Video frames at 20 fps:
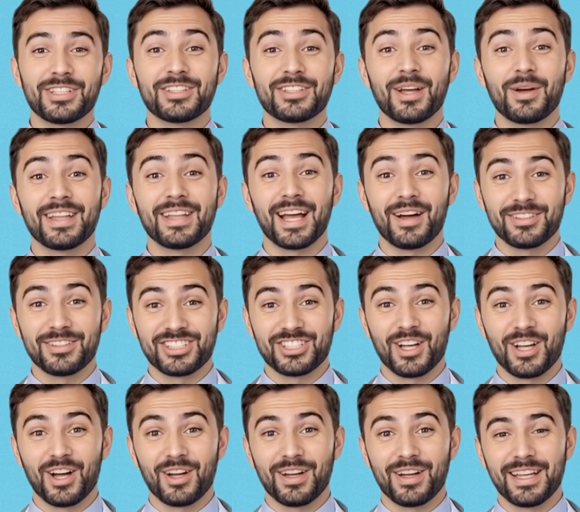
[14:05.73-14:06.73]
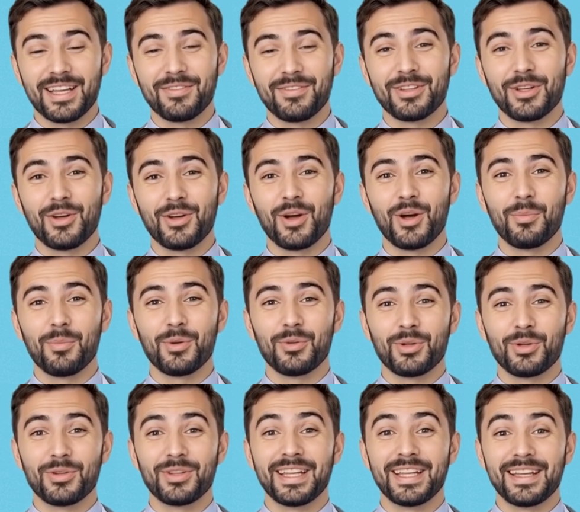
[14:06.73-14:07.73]
slow down scarring of the
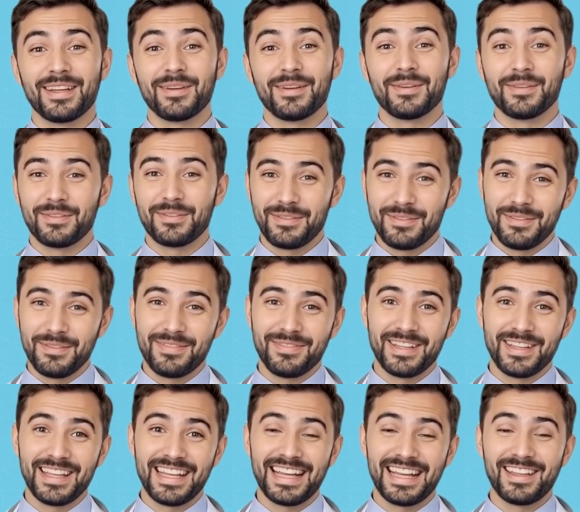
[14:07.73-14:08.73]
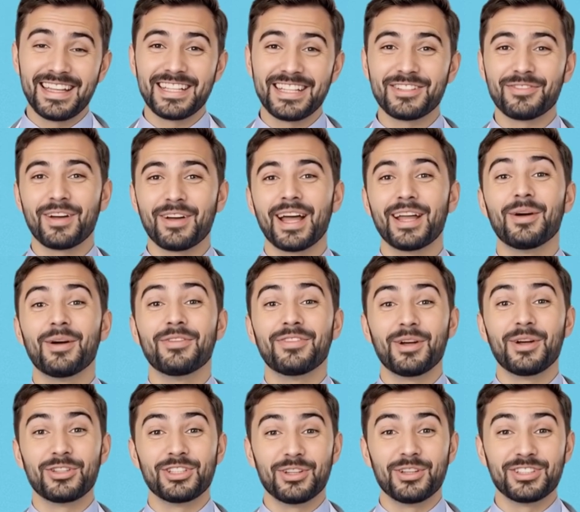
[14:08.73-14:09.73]
glomeruli, the kidney's vital
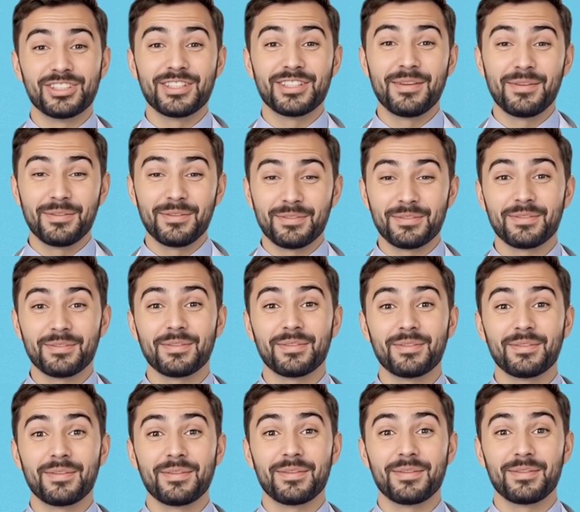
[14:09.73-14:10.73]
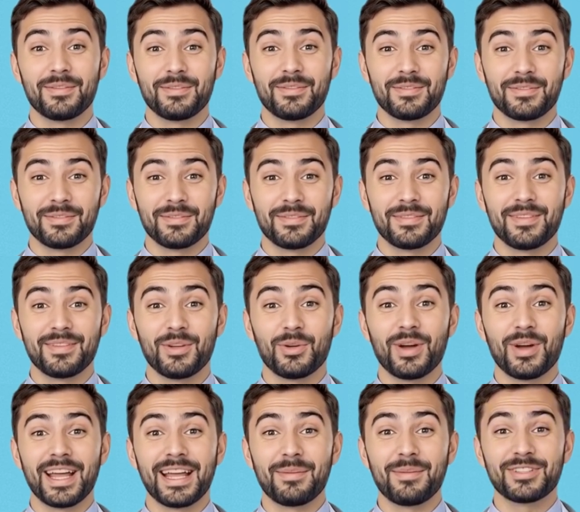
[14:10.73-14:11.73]
filters.
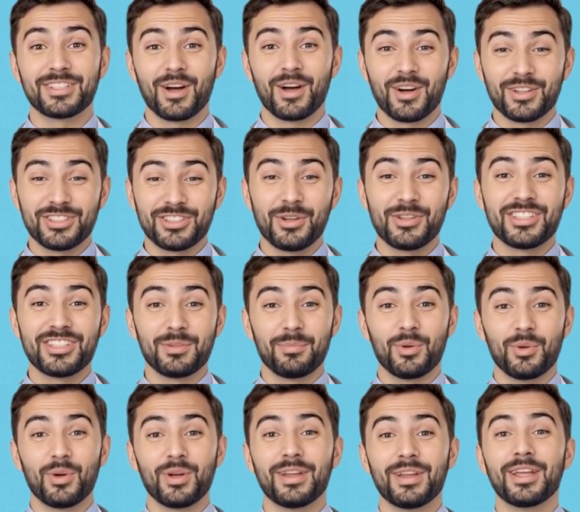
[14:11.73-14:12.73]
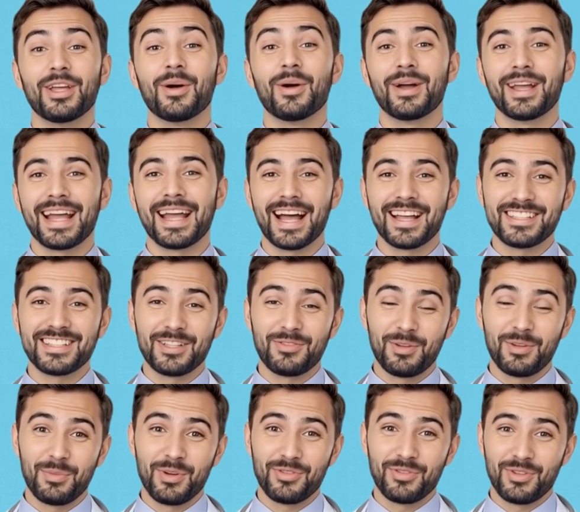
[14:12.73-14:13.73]
Grapes also support uric acid
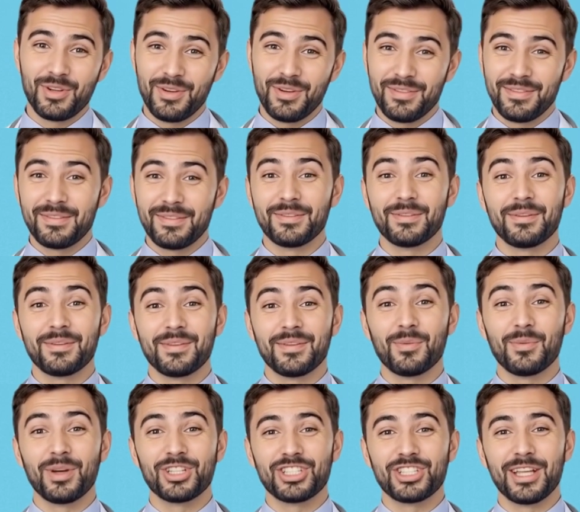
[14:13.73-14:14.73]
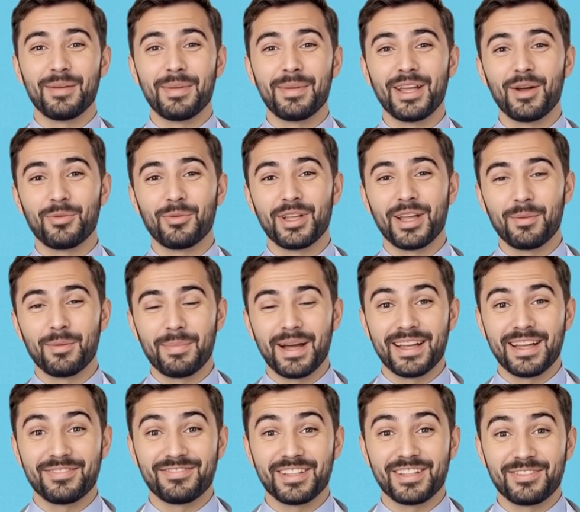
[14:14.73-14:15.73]
removal, which can be a real
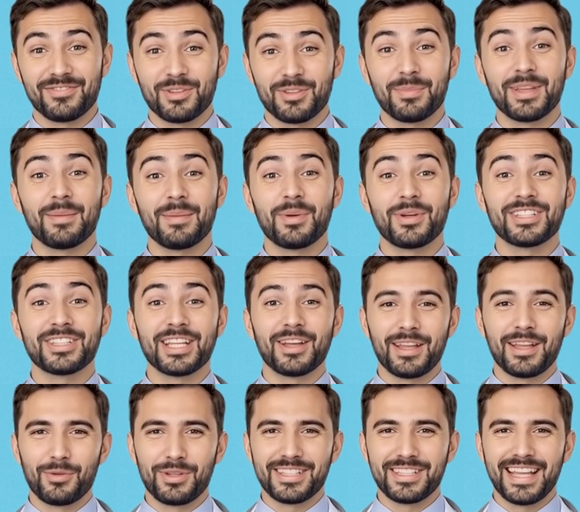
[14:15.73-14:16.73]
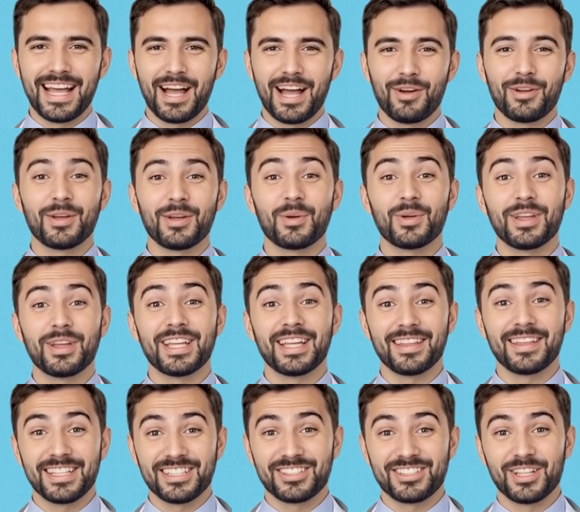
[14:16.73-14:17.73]
benefit for people dealing with gout or
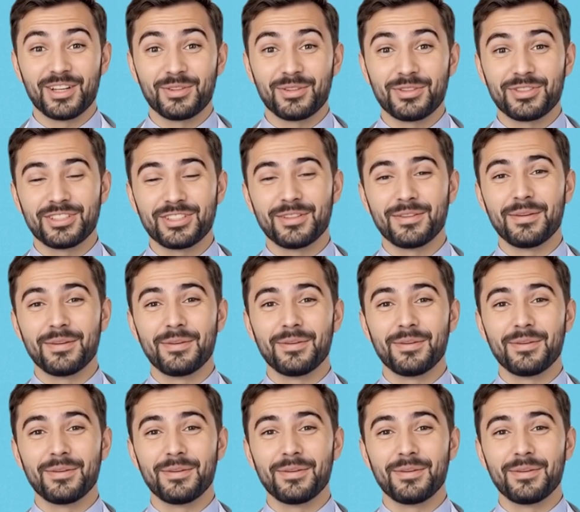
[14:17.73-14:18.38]
kidney stones.